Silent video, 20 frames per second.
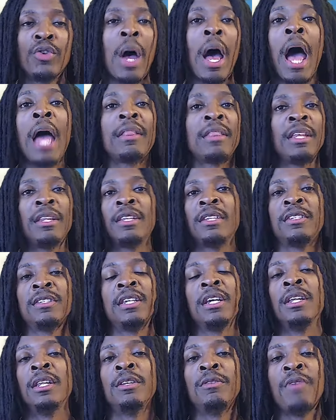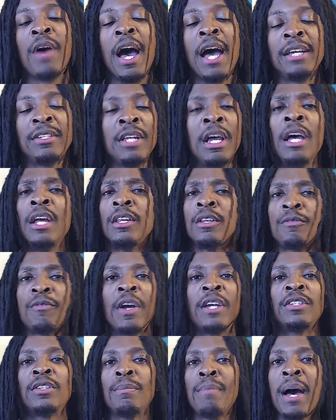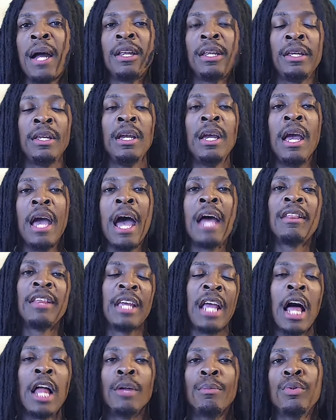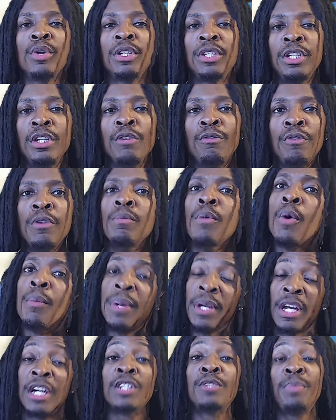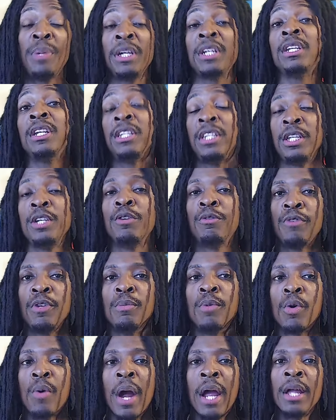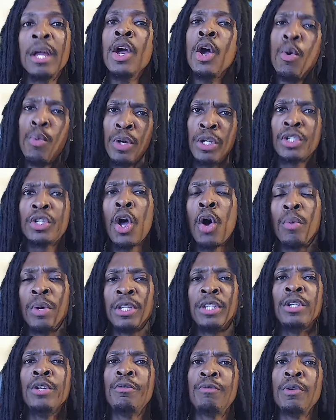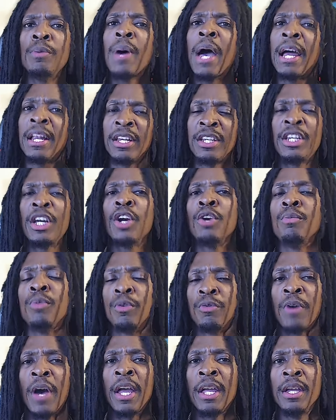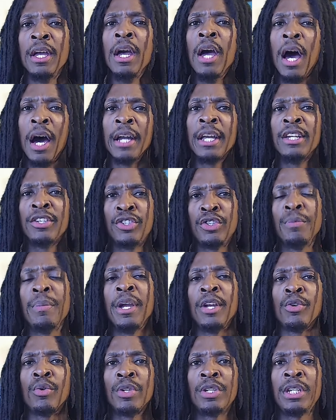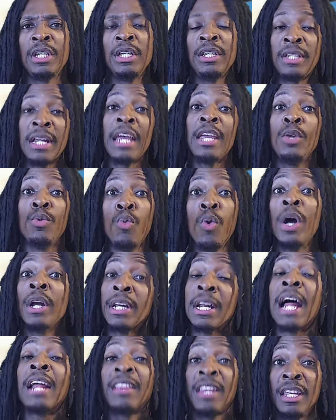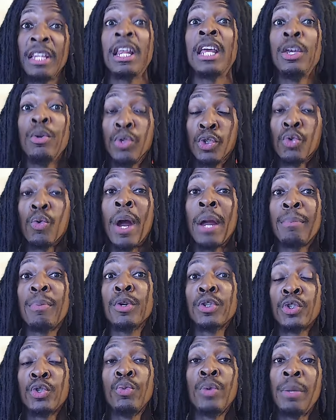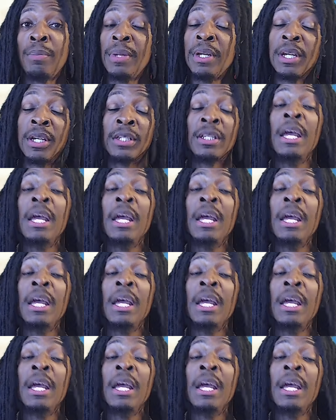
I think this is ill-advised to fight somebody at the caliber of Teofimo, because speaking of Teofimo, right, we saw when Teofimo had a terrible fight against Jermaine Ortiz that he won, and I think that he was the right person to win, because